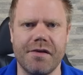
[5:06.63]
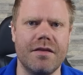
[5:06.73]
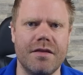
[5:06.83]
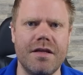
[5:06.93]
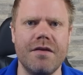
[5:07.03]

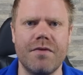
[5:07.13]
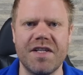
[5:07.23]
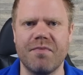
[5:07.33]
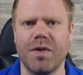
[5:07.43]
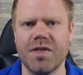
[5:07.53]
The
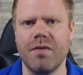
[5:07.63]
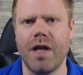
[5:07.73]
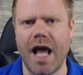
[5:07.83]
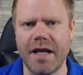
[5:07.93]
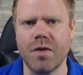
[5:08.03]
responsible
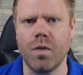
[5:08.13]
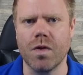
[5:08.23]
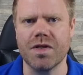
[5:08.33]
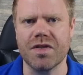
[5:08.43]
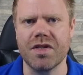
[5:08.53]

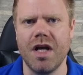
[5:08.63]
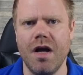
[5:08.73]
headquarters